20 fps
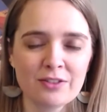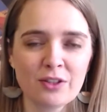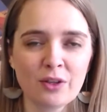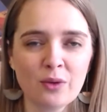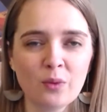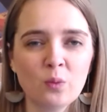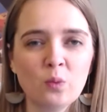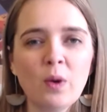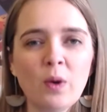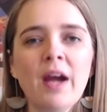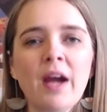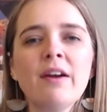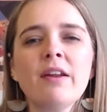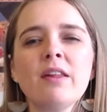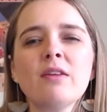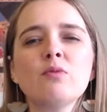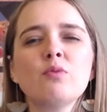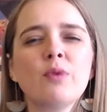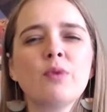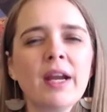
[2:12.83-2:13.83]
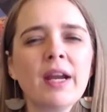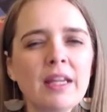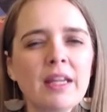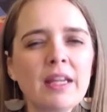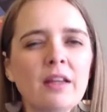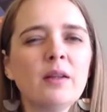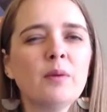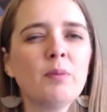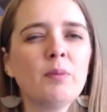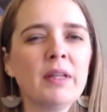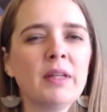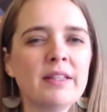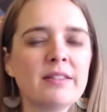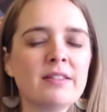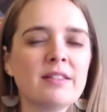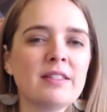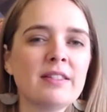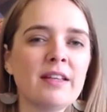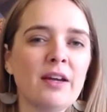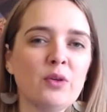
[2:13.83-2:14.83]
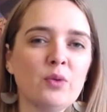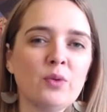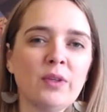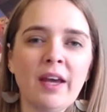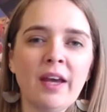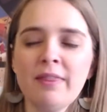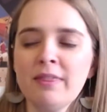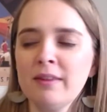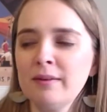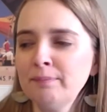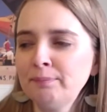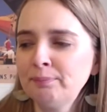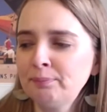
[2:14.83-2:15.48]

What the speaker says: So where are the regular places that you get them?